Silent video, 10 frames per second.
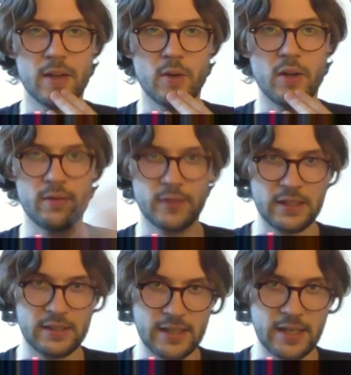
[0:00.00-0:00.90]
if they
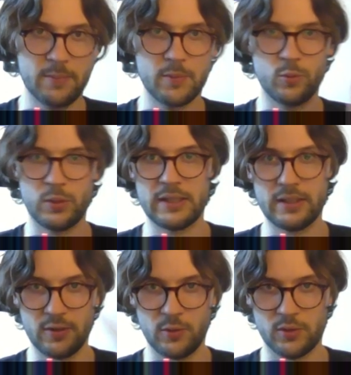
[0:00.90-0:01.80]
claim, we could
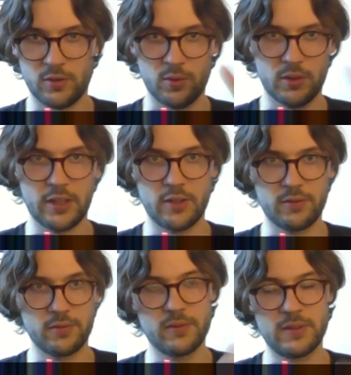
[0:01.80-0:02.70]
also kind of
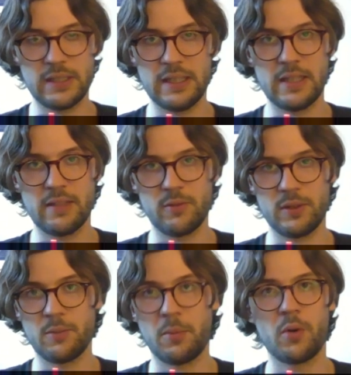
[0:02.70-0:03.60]
deal with
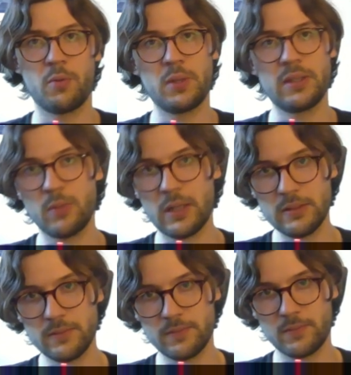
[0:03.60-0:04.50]
their board pretty well.
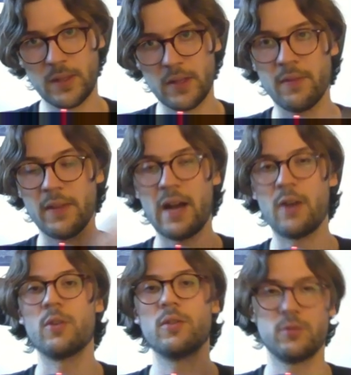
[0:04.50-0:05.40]

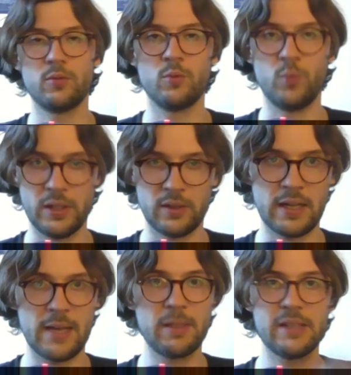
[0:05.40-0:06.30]
Now we are
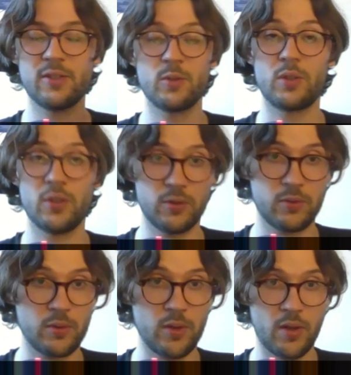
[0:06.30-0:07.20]
claiming, so we're not
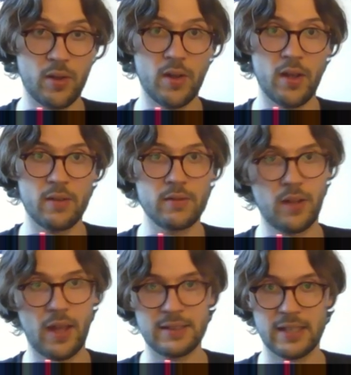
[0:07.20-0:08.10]

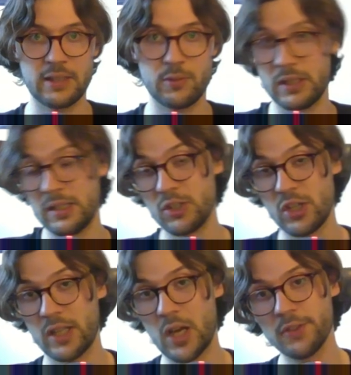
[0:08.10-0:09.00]
attacking with DJ
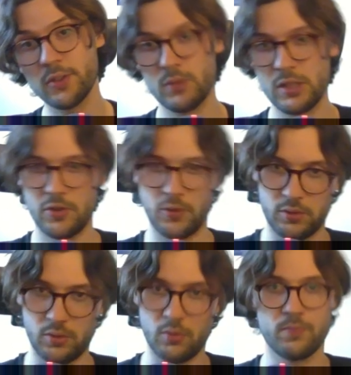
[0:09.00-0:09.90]
and Han, which is
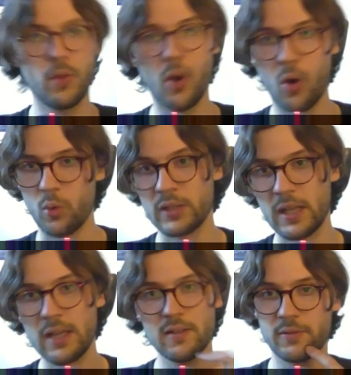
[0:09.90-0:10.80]
also
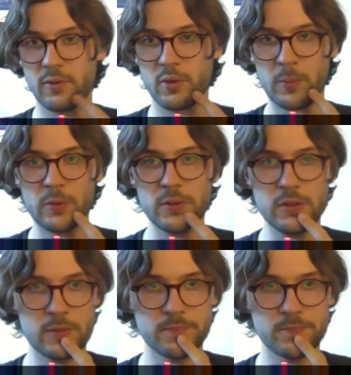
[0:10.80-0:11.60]
okay for opponents.